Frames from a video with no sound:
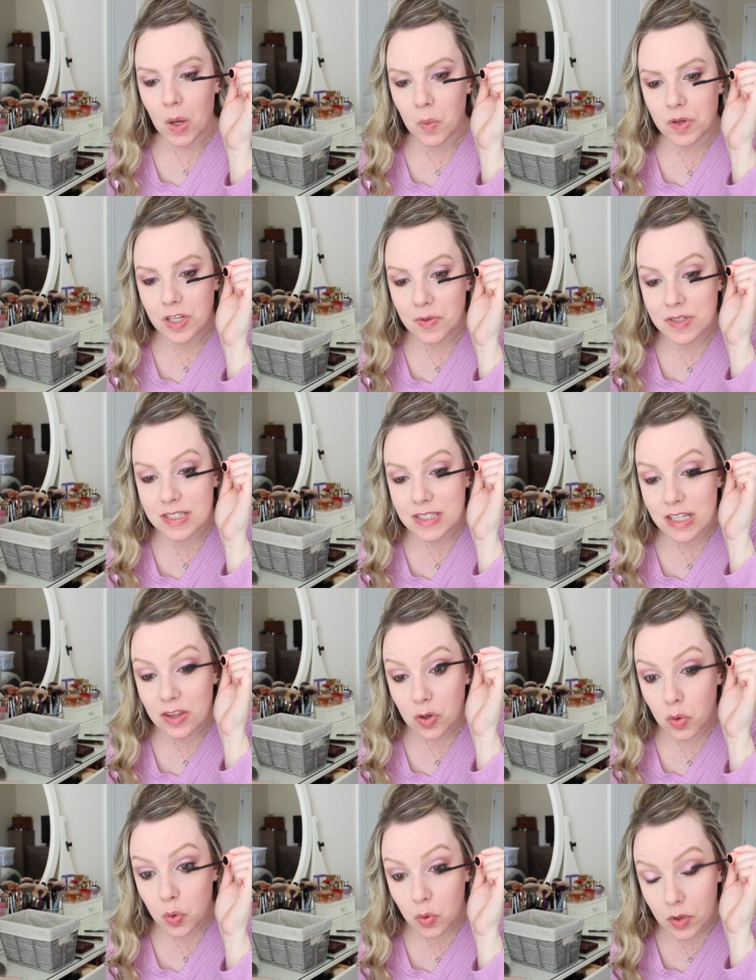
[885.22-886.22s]
when you would see
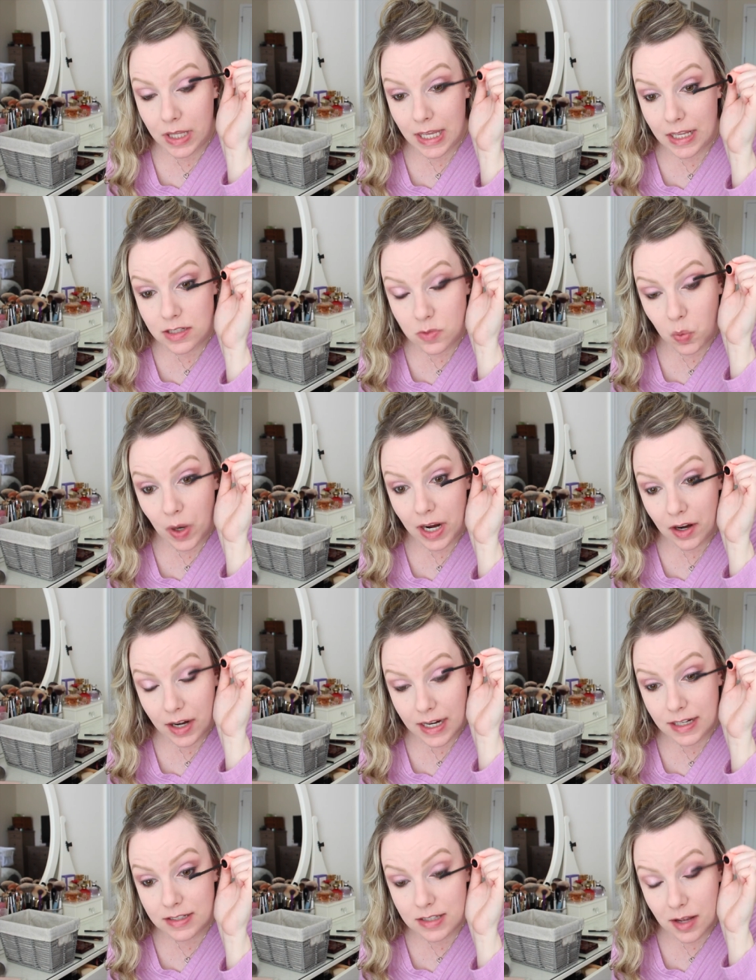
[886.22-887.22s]
the cool kids
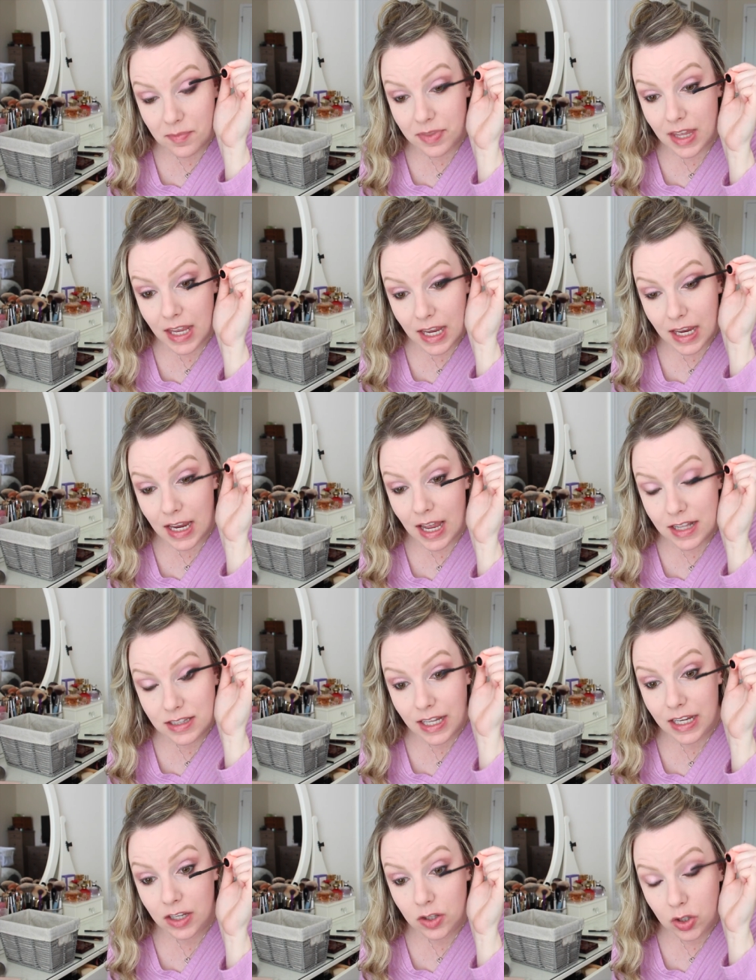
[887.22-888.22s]
wearing something
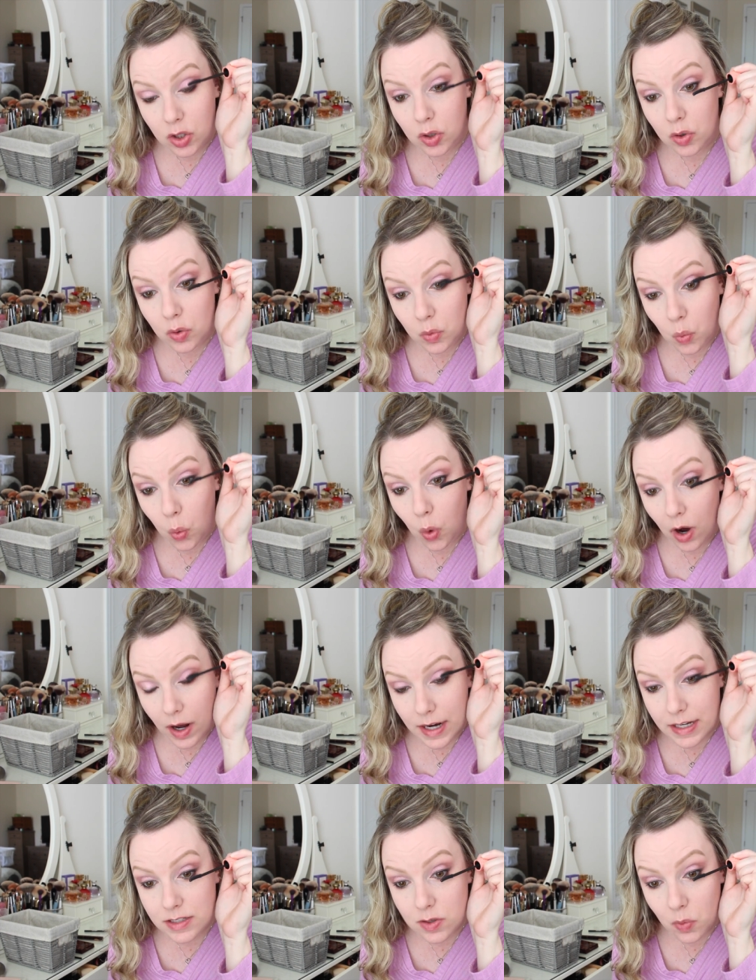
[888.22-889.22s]
and like you
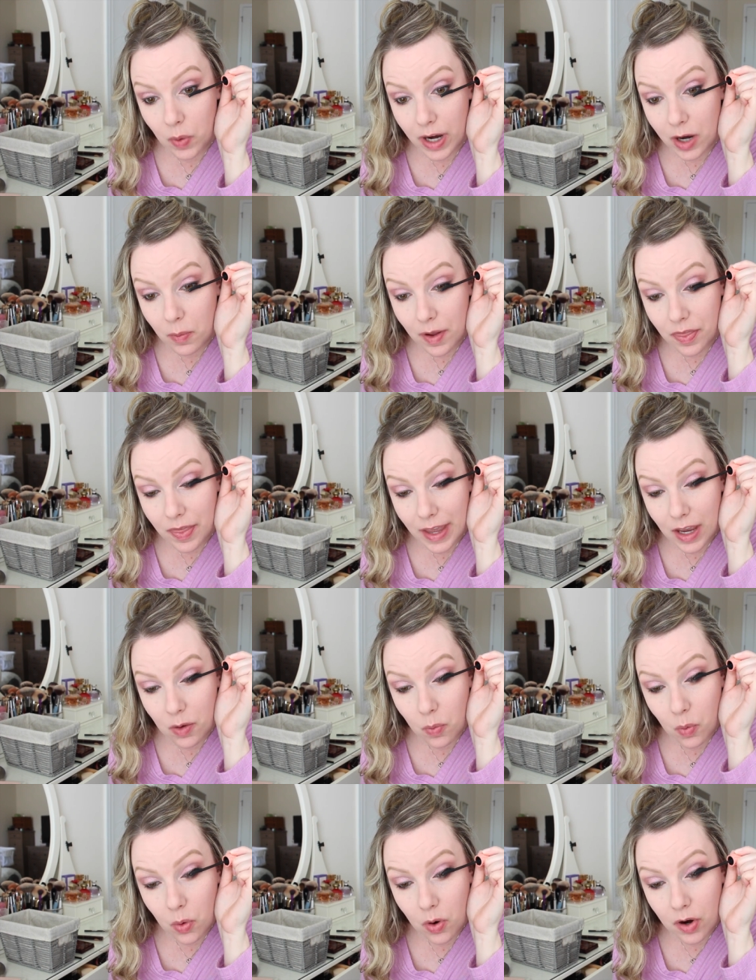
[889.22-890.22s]
wanted to wear what they
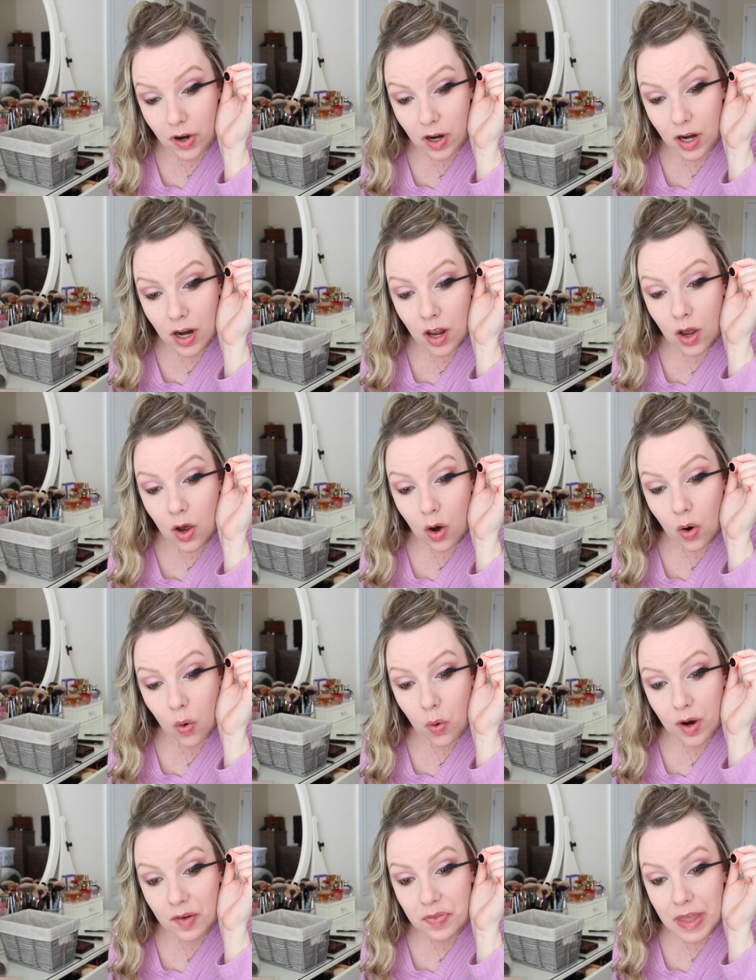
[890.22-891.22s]
wore
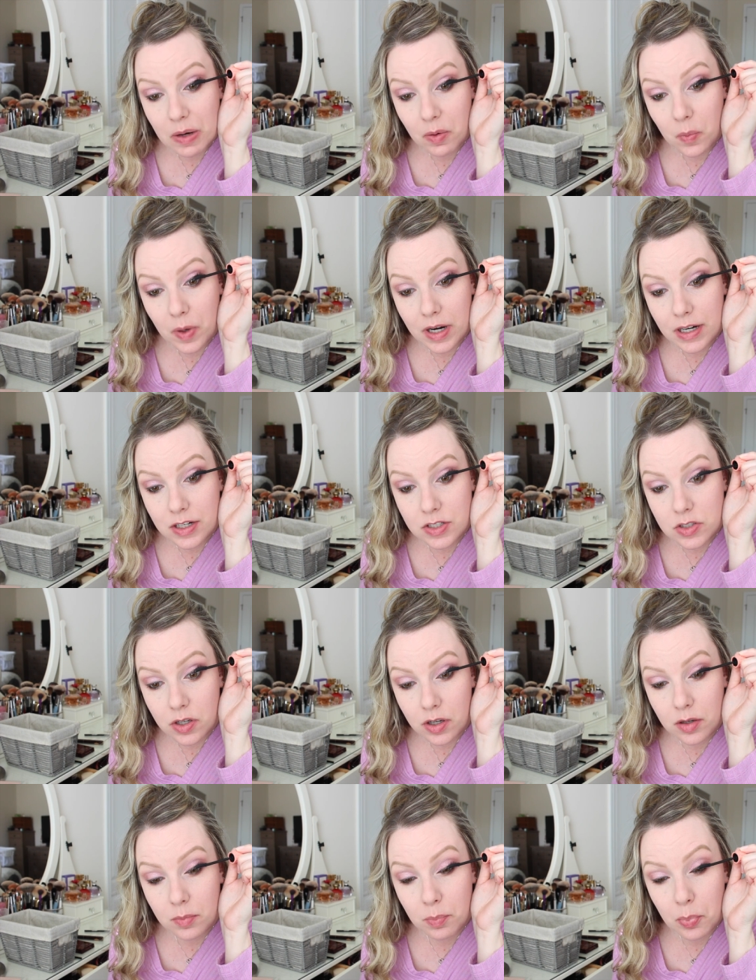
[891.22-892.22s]
or if they were wearing a
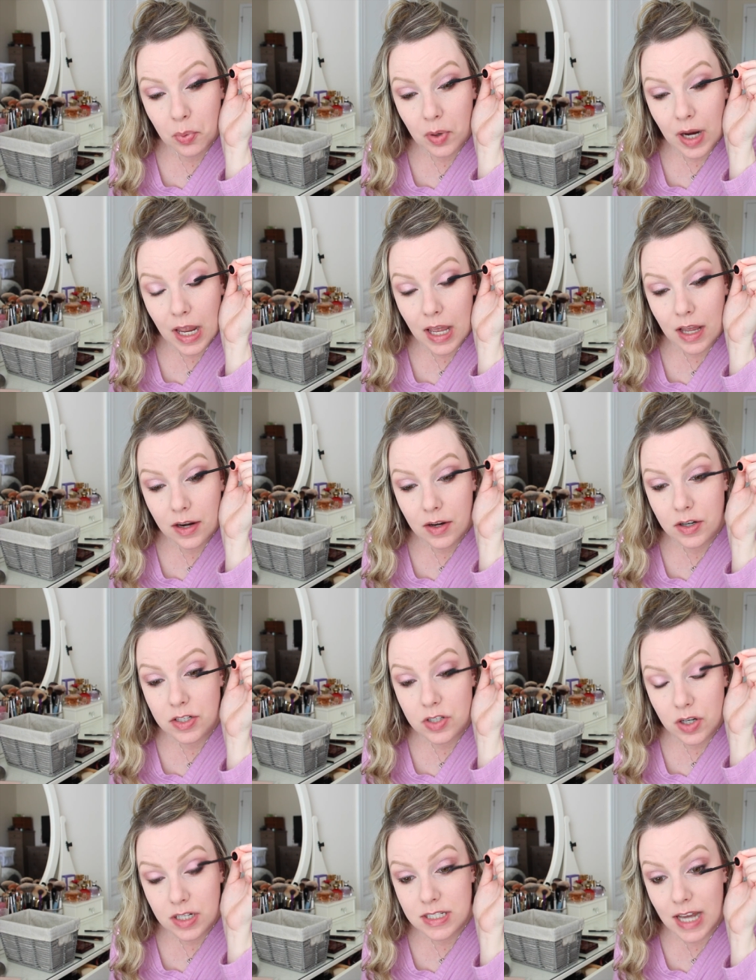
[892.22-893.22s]
certain brand or a
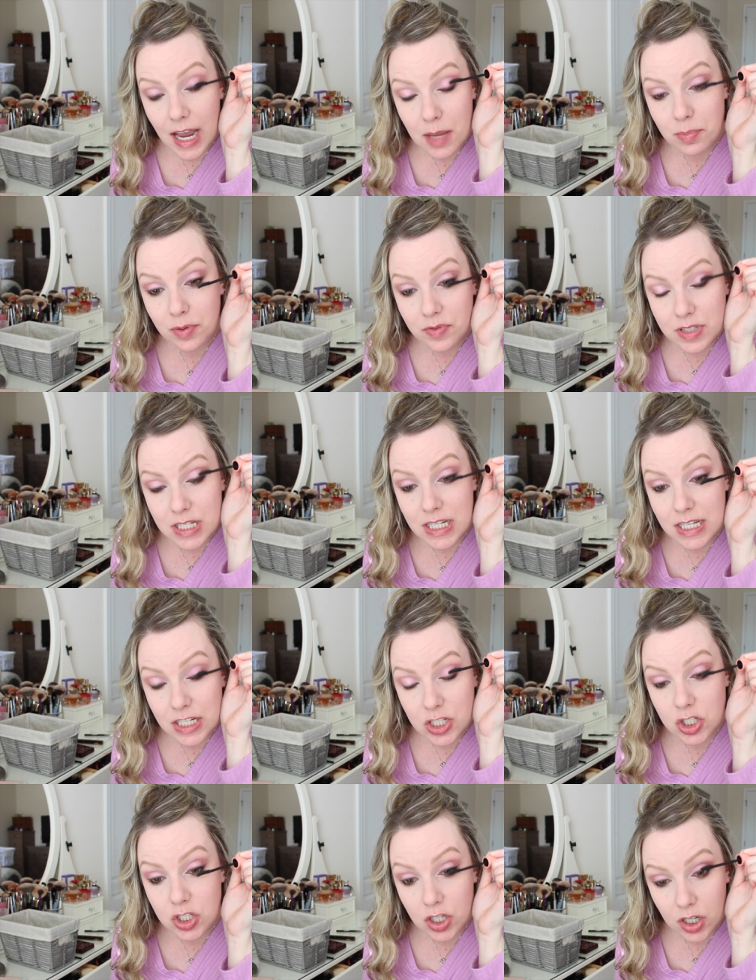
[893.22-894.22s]
certain type of
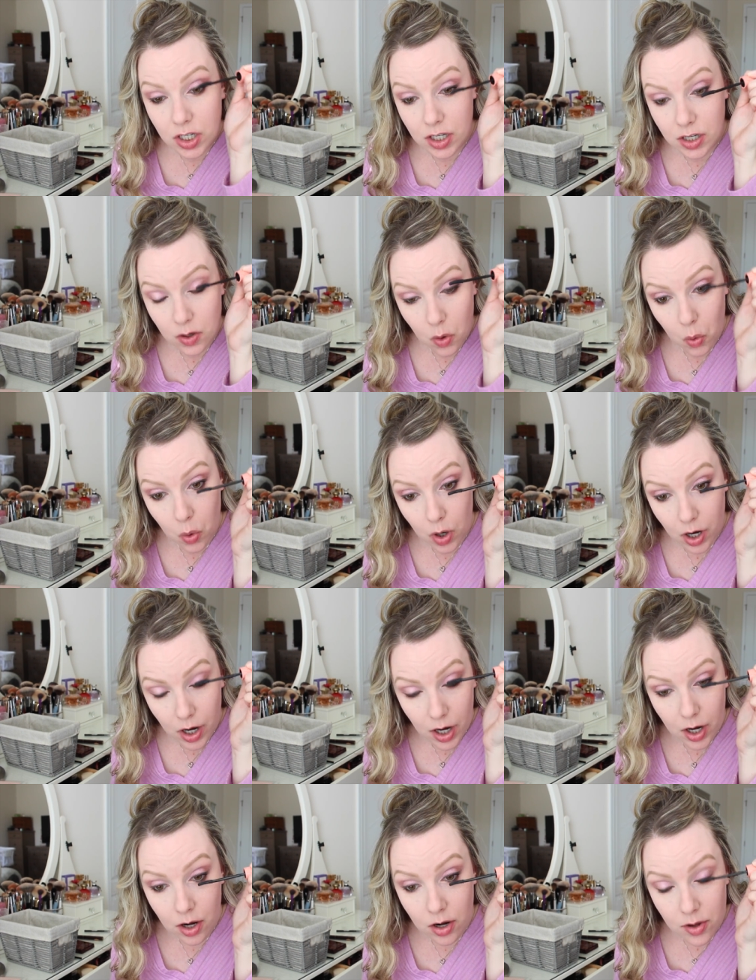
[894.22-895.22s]
t-shirt
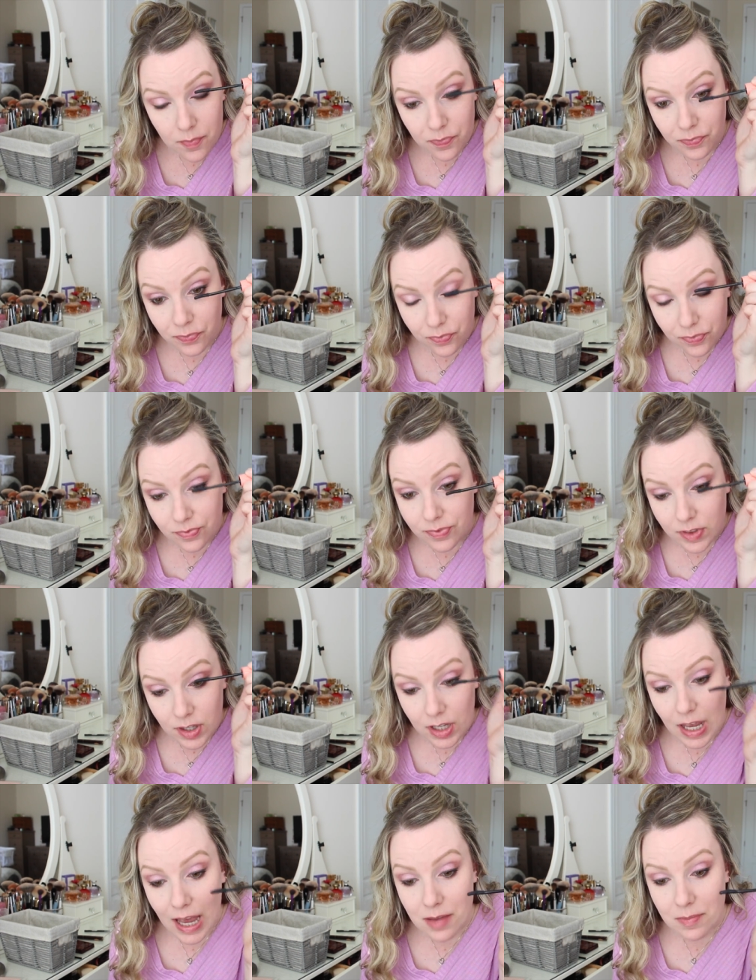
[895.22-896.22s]
or
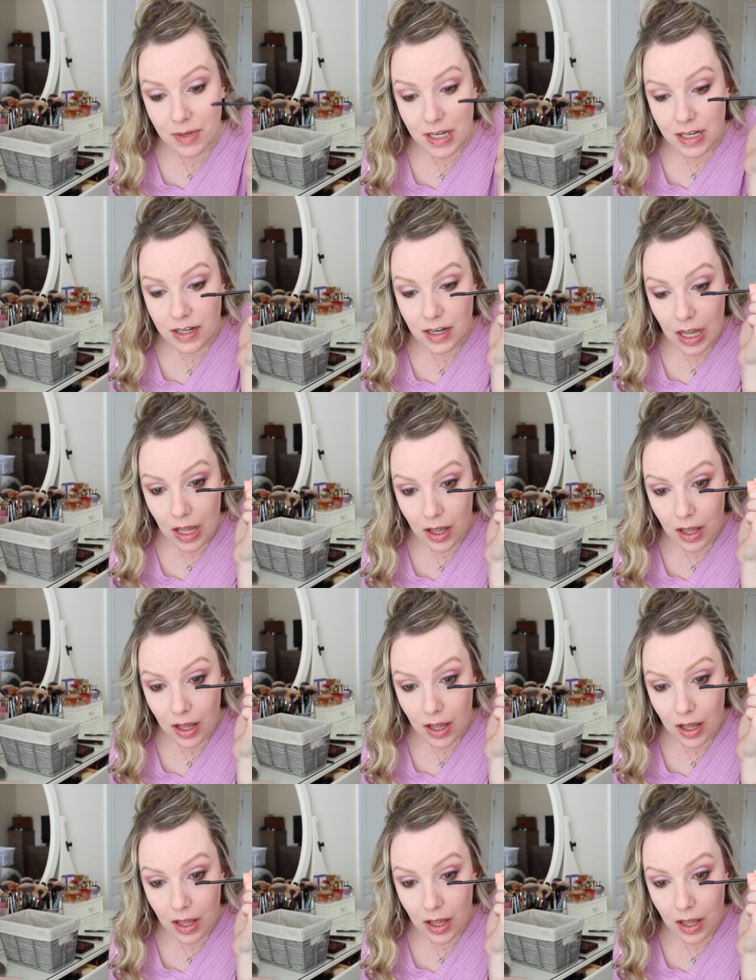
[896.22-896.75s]
I mean,